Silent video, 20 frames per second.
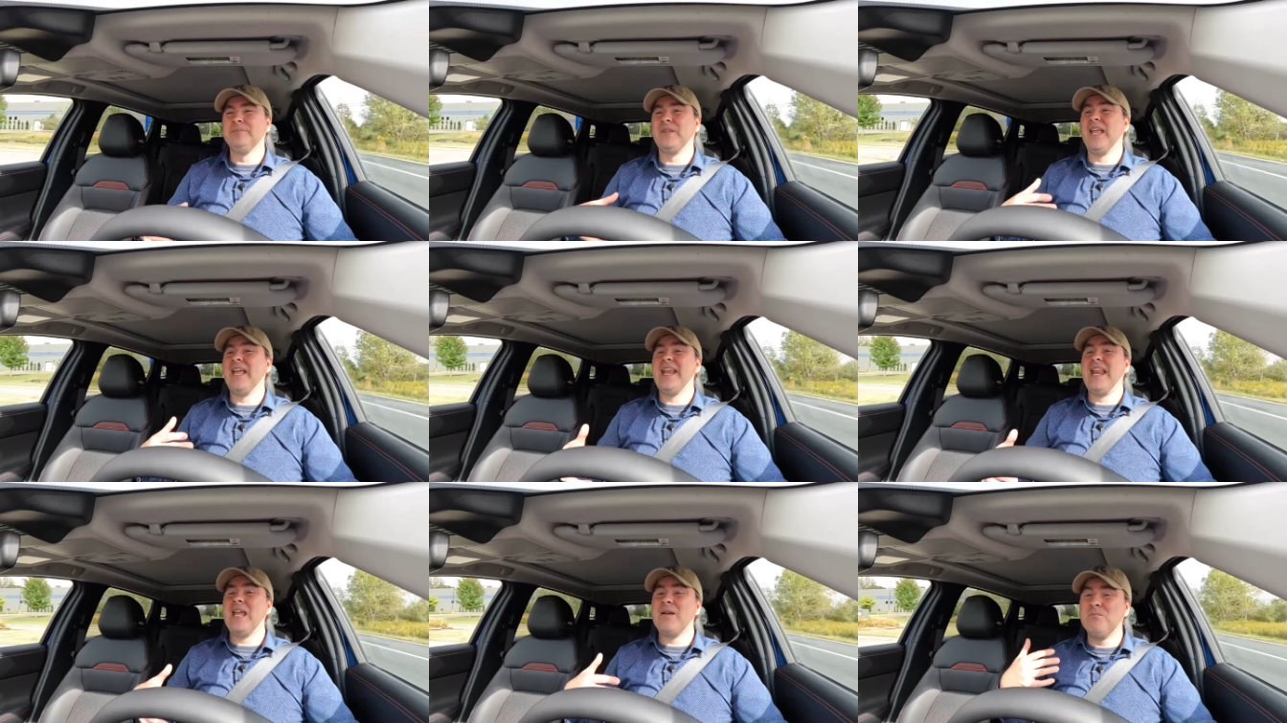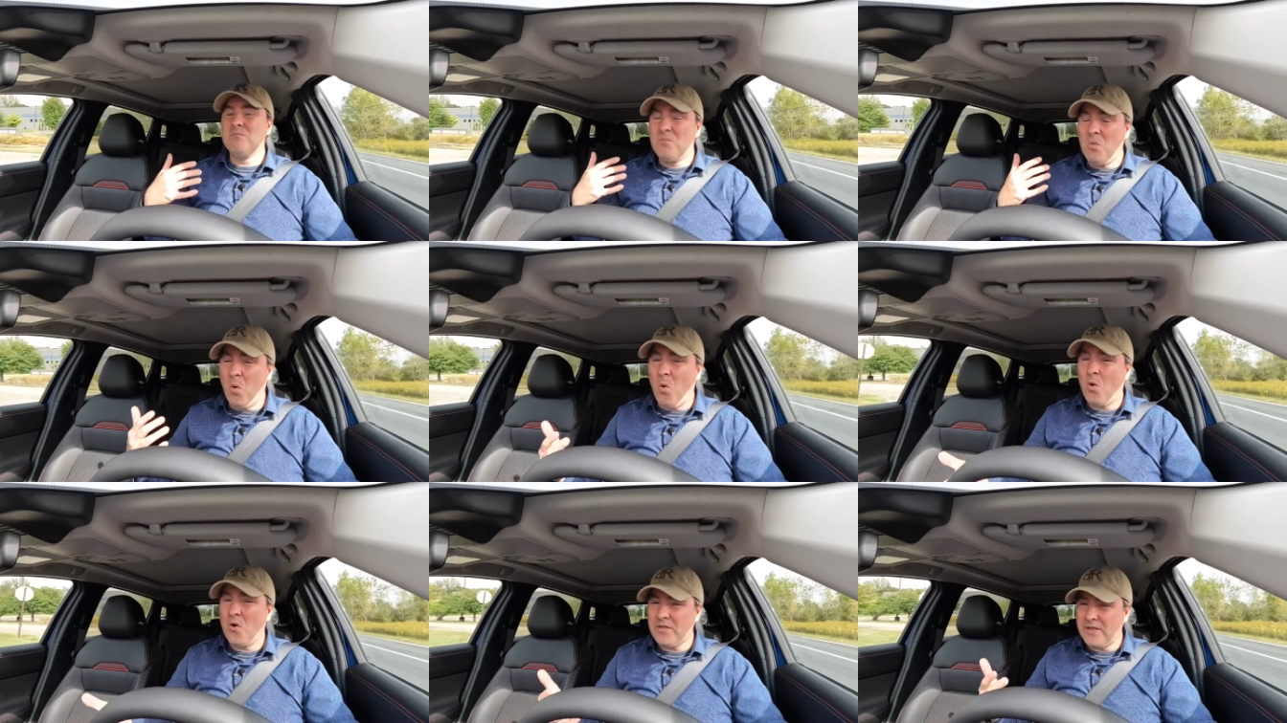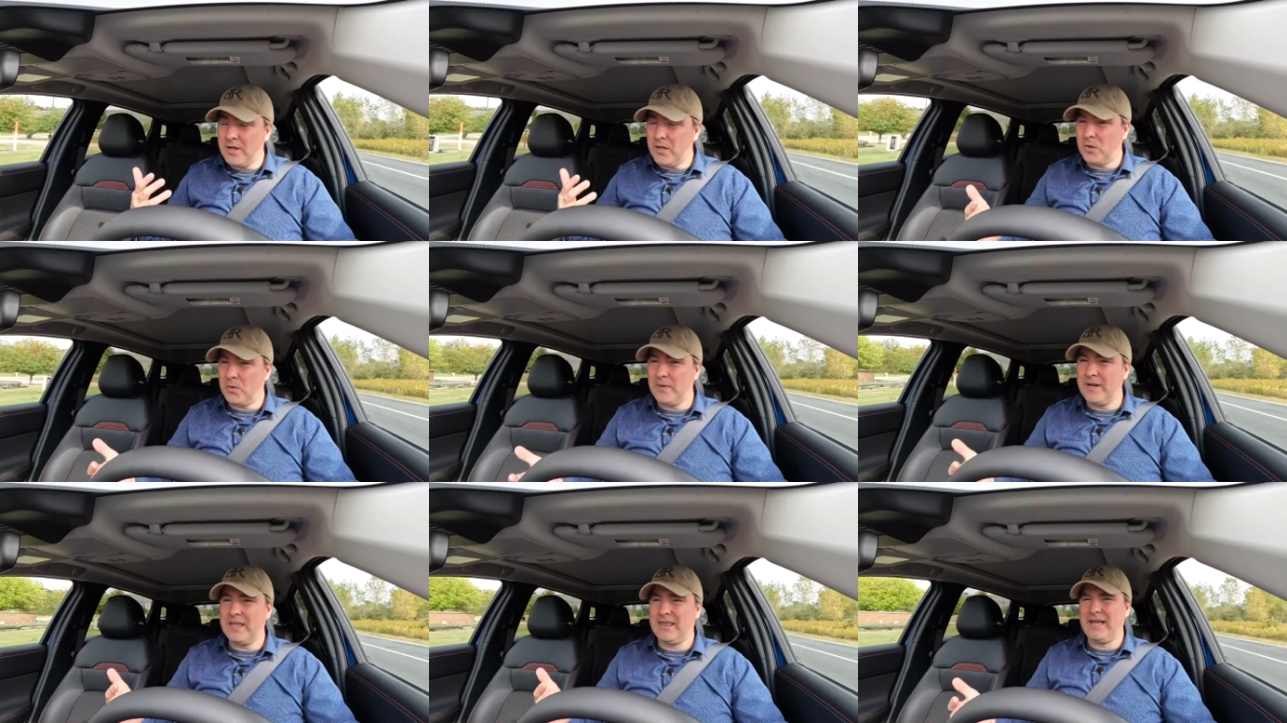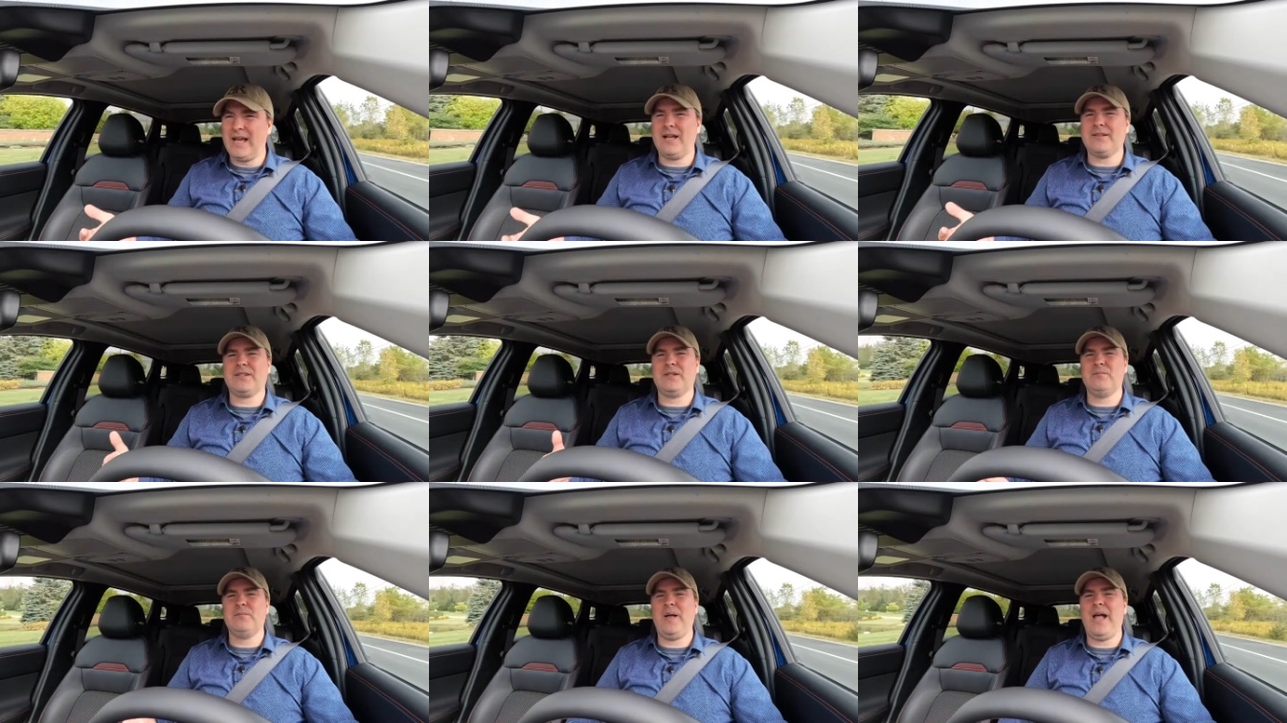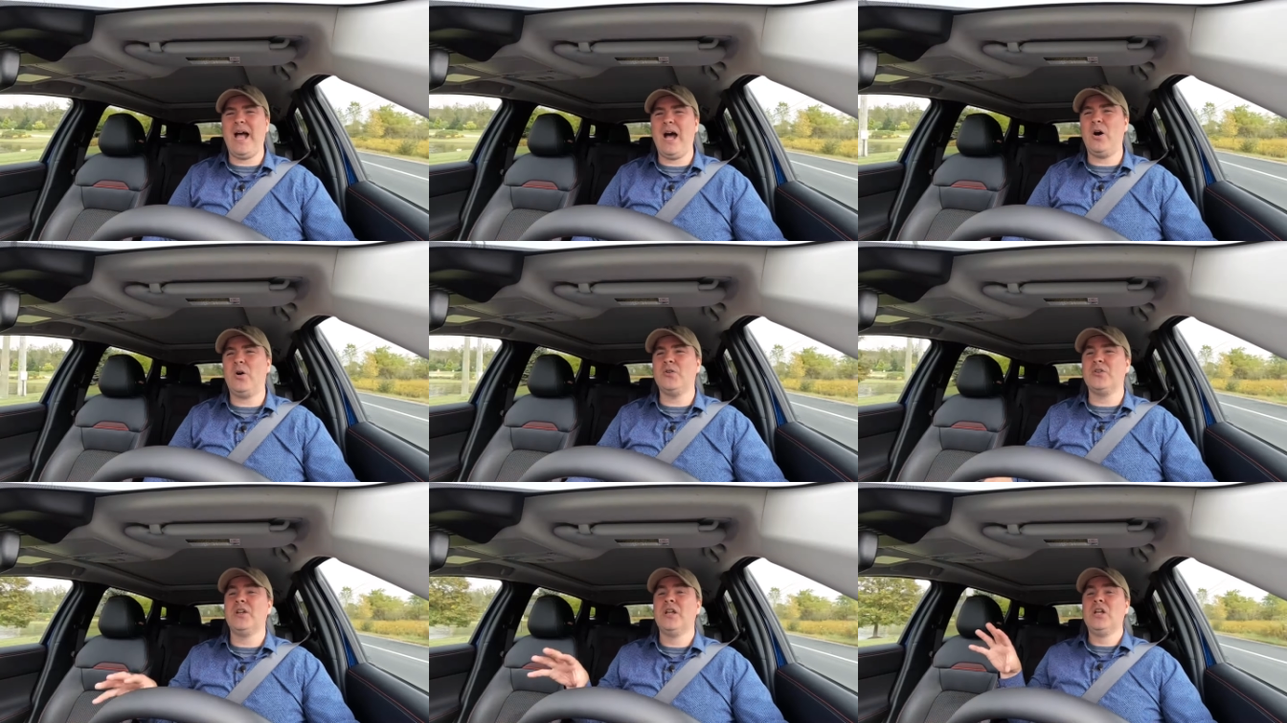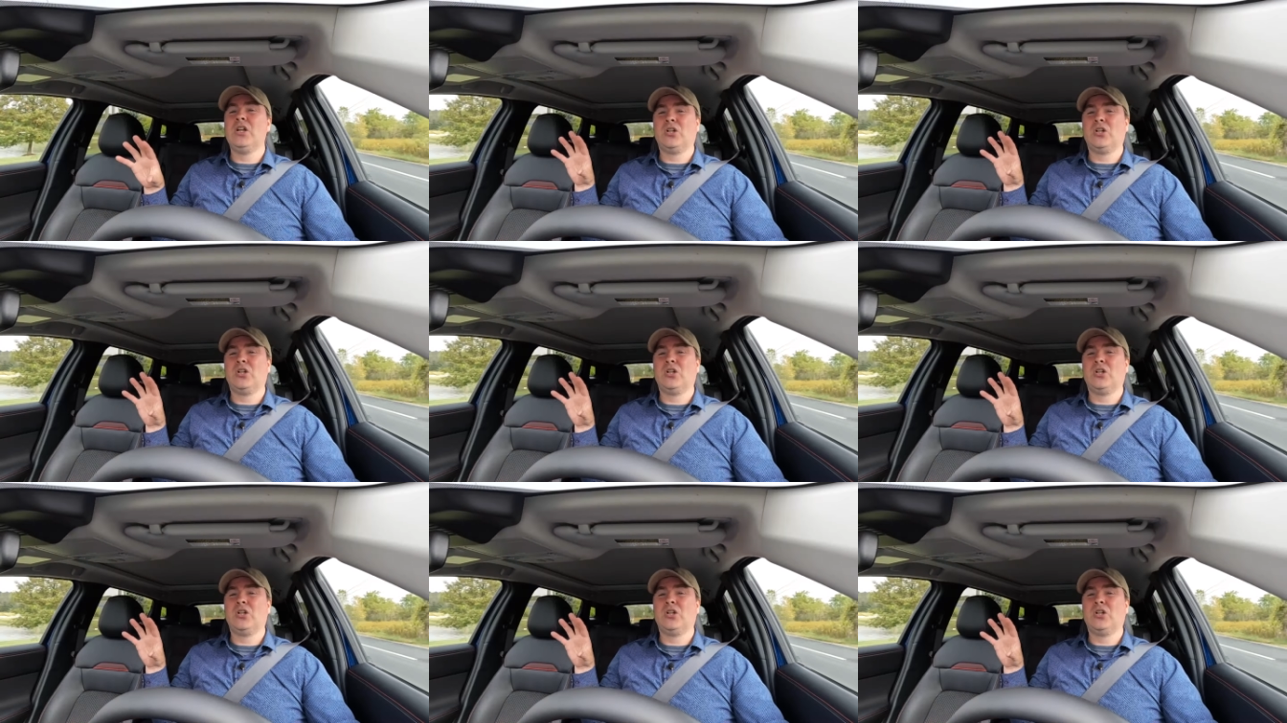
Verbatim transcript: in a more than 3,000 pound